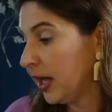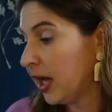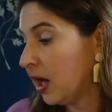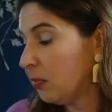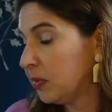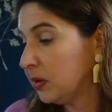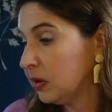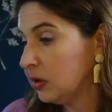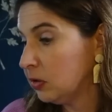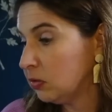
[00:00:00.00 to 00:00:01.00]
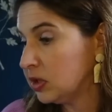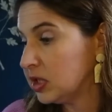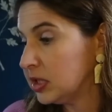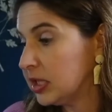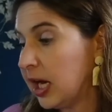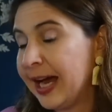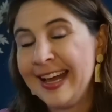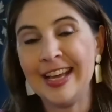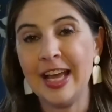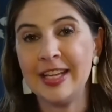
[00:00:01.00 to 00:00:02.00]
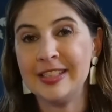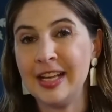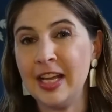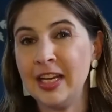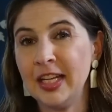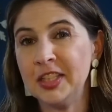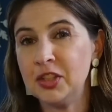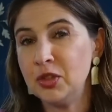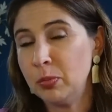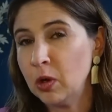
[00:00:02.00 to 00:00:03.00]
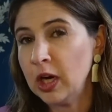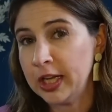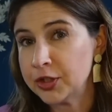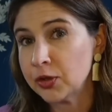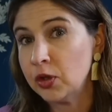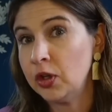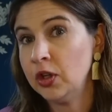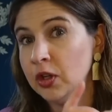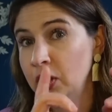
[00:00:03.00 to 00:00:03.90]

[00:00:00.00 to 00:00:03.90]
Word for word: app, which is the ISN, it's Supernatural